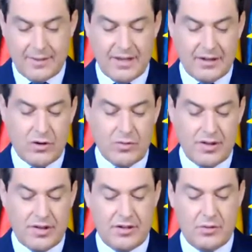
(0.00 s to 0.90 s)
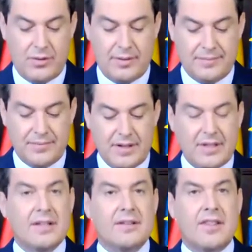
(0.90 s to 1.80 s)
And that has
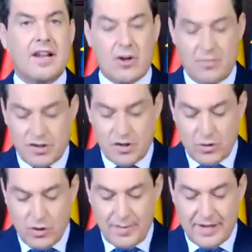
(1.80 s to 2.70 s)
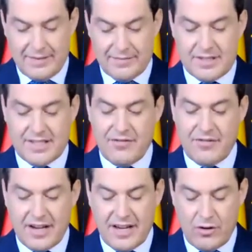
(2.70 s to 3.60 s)
to be even more the case with
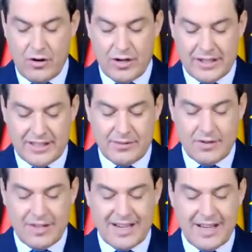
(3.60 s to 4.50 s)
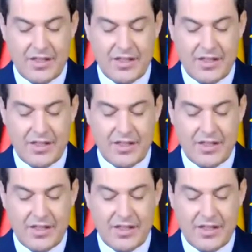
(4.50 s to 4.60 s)
COVID-19.